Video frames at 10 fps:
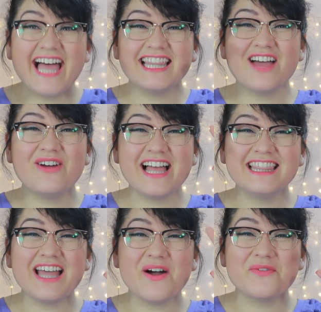Hello,
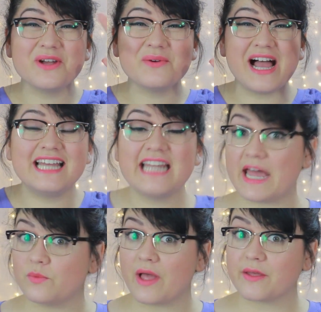hello everyone,
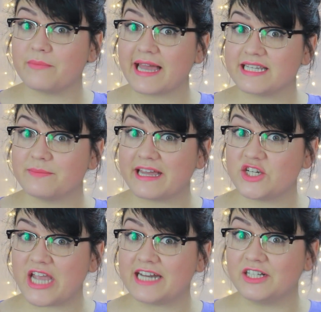and welcome back to my
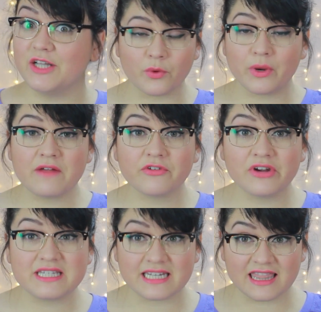channel. For whatever
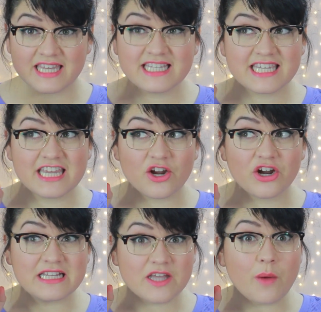reason, this ear
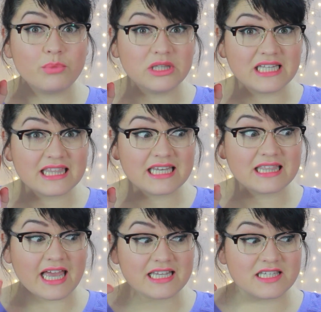is completely
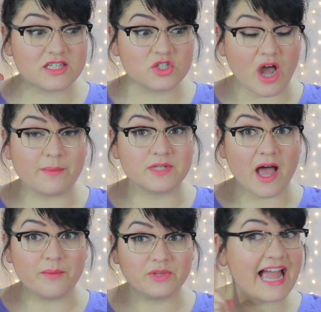like stopped up.